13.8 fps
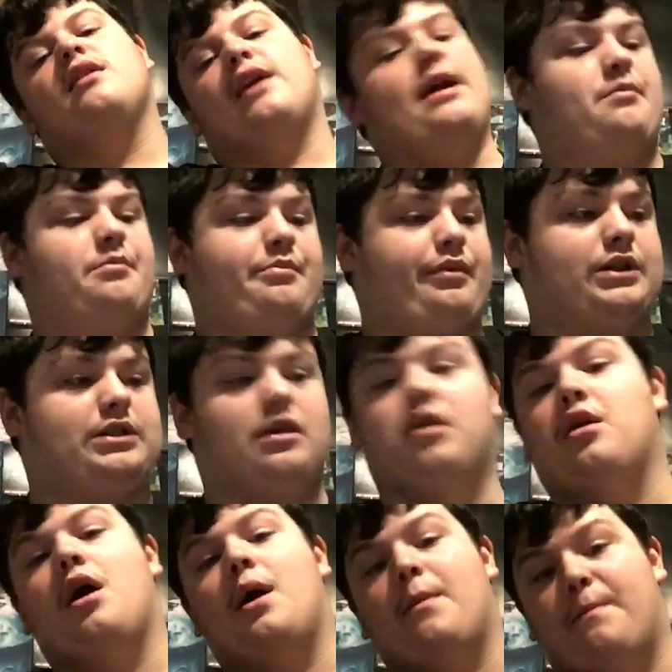in prison
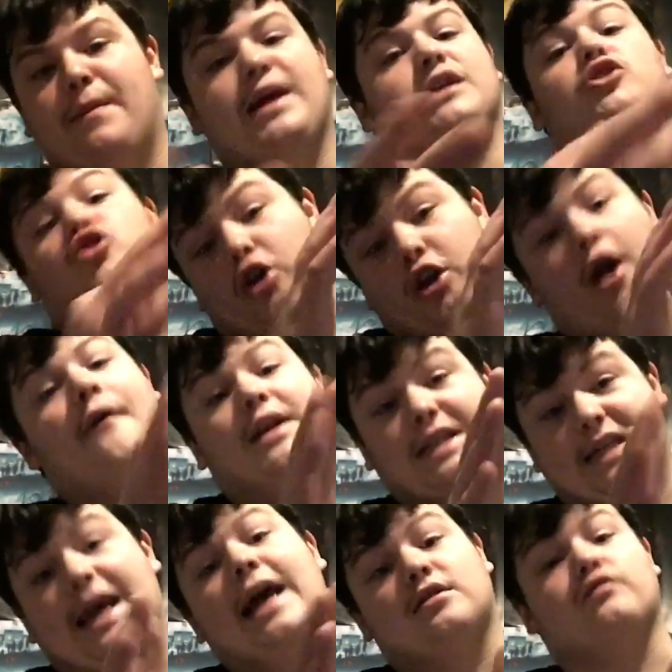means you're going
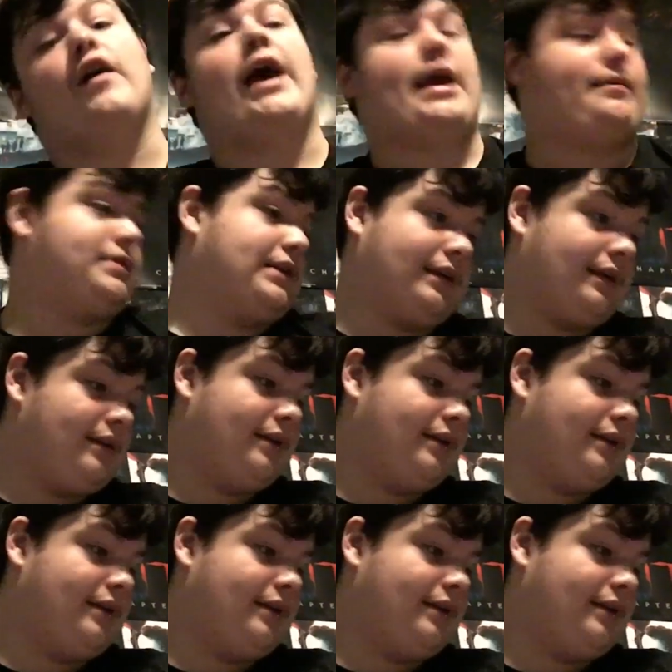to get raped.